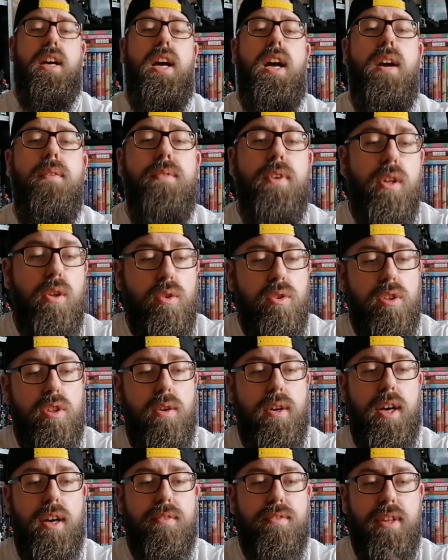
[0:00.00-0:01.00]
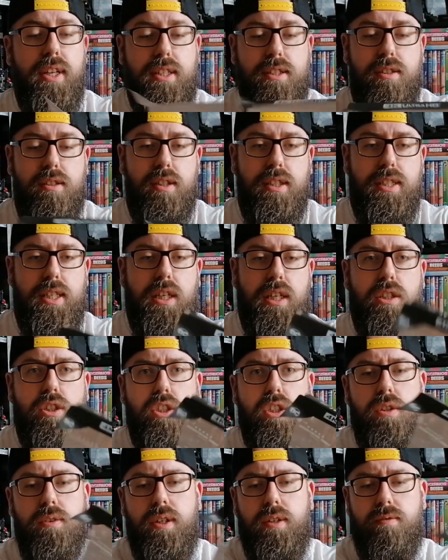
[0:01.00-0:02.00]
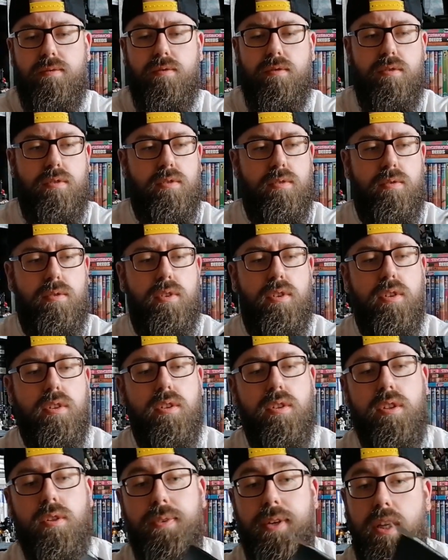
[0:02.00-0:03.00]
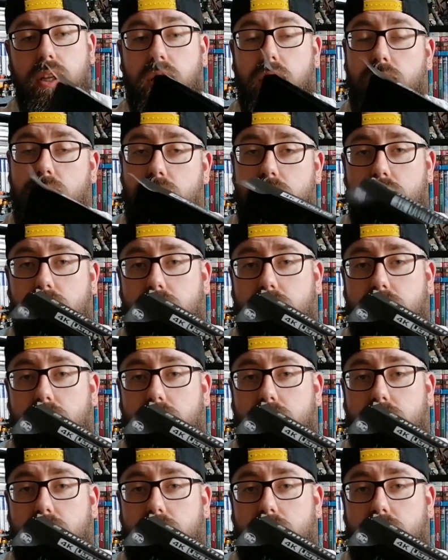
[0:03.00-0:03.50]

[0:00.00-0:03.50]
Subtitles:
you'll also have this attached to it, which looks a bit like